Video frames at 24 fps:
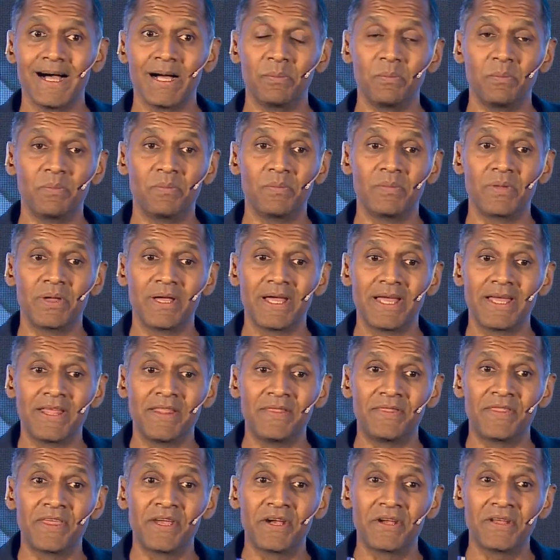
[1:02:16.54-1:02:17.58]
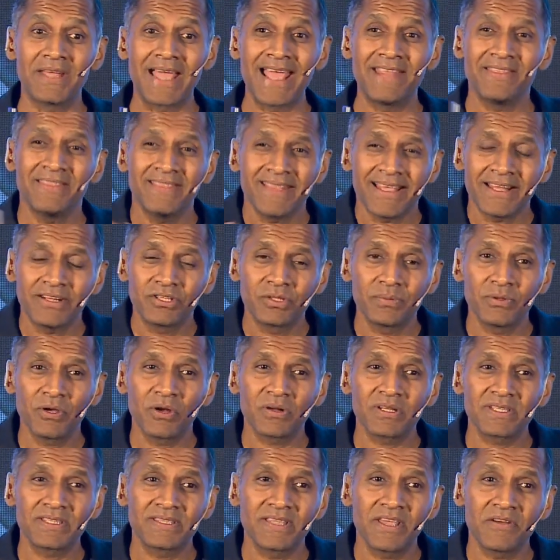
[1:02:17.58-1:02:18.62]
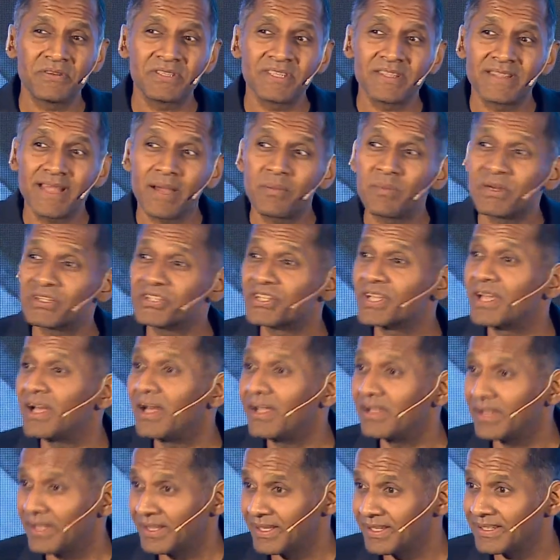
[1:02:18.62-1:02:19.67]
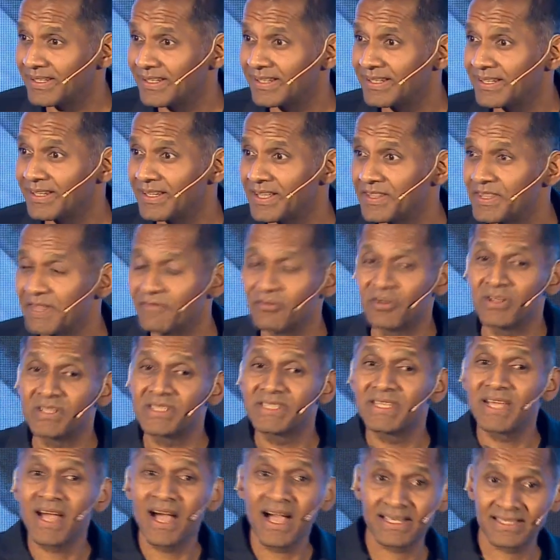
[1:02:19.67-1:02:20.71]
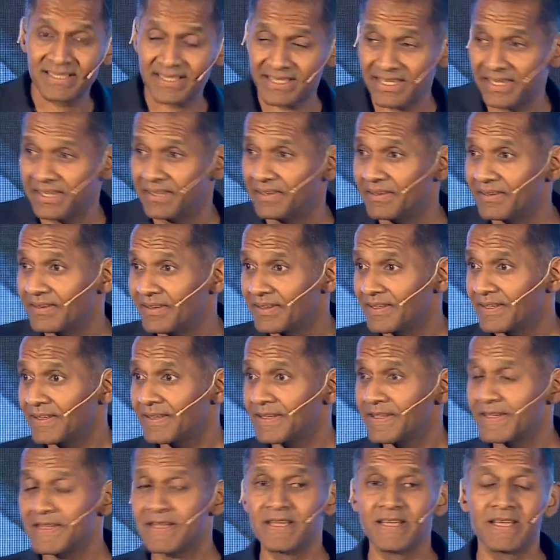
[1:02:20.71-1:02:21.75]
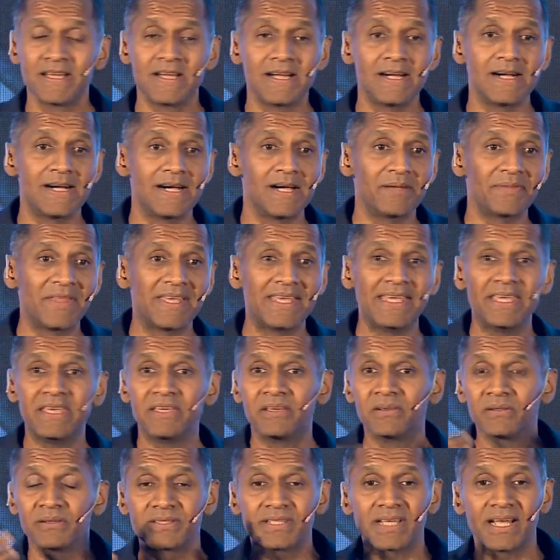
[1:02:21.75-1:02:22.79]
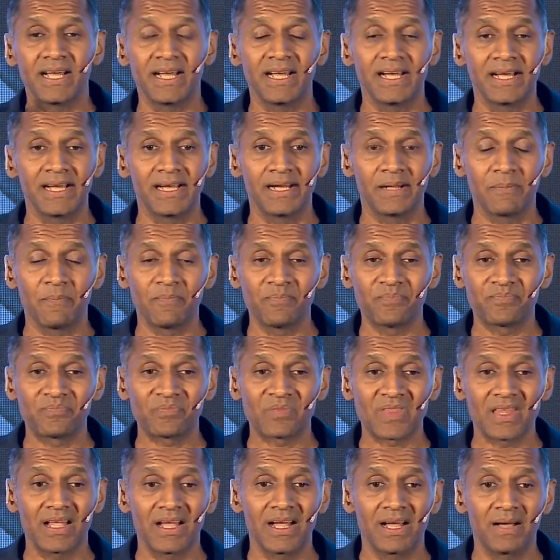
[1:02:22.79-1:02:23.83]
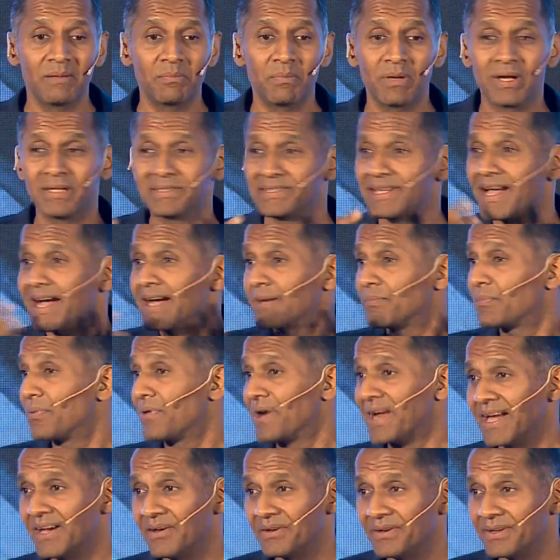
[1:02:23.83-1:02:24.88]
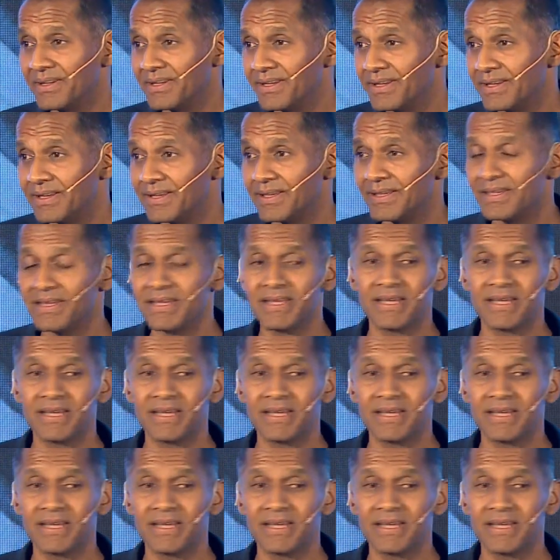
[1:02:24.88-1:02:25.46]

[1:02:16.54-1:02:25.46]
And to be honest, there isn't that much color. They've got dark skin. The eagles are a dark brown.